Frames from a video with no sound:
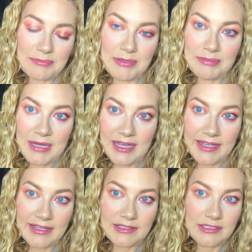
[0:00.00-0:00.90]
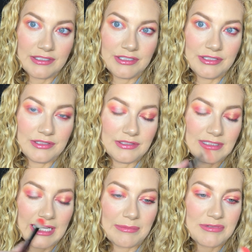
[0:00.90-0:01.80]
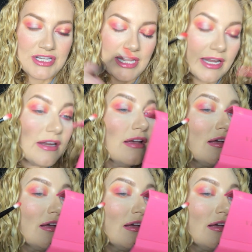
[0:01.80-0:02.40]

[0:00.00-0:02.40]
papaya type shade